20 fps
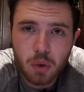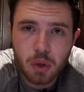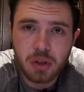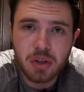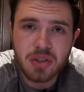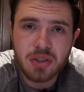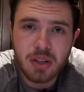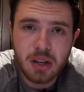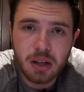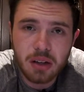for
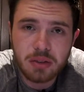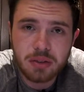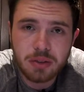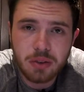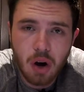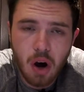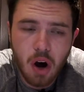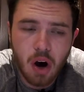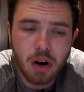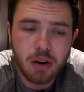yourself
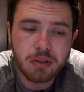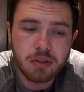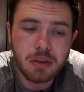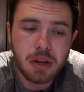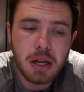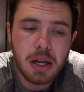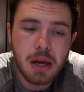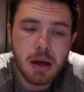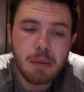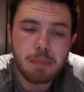of
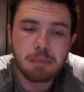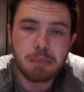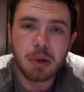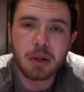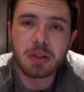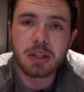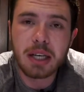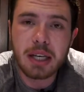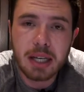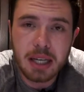
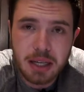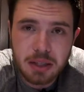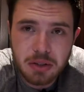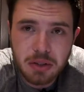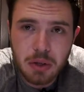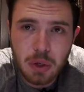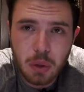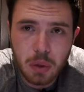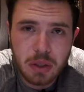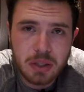building
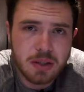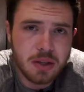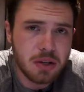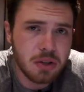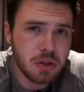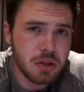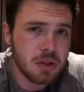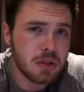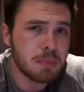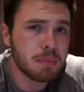into your
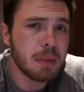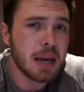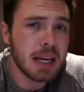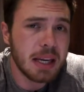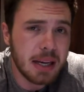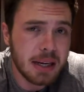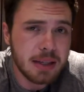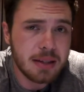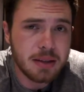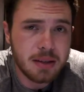decisions,
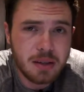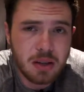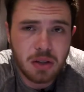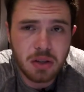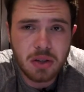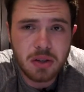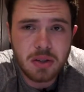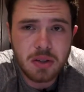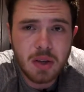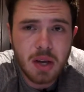making
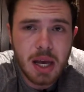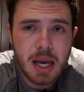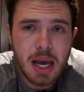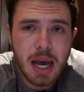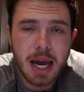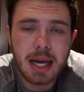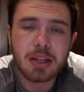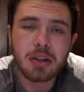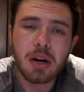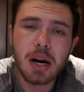decisions,
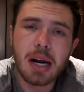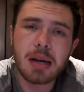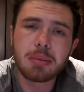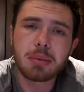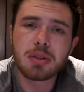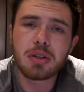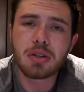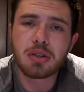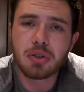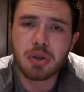and you're
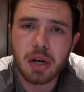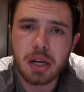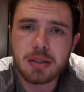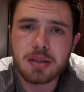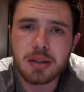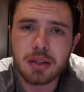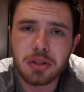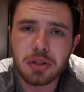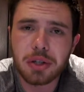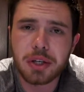able to
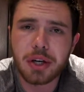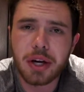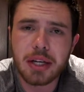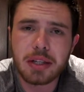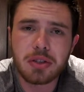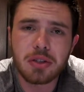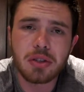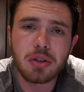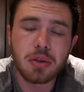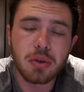trust that you're going
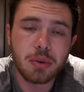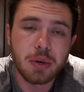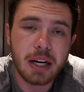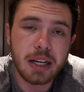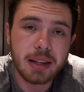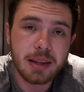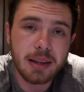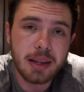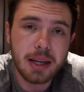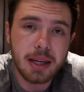to do the
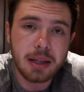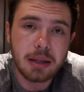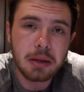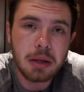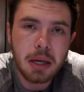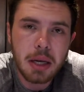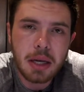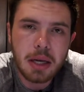right thing,